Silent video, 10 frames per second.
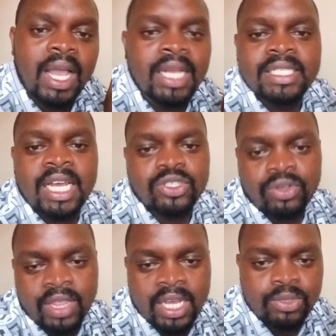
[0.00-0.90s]
I'll touch
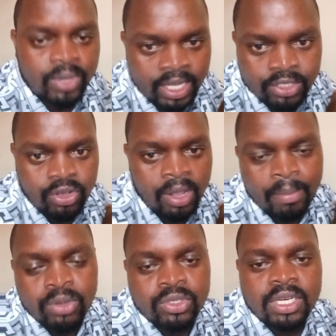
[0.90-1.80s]
on that when I talk
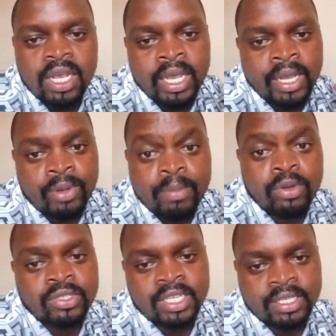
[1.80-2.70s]
about web
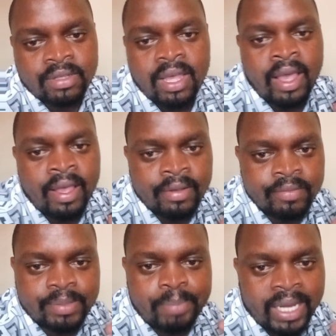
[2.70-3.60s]
hosting
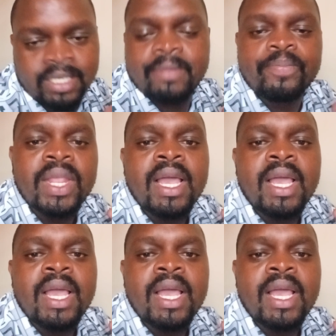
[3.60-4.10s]
part.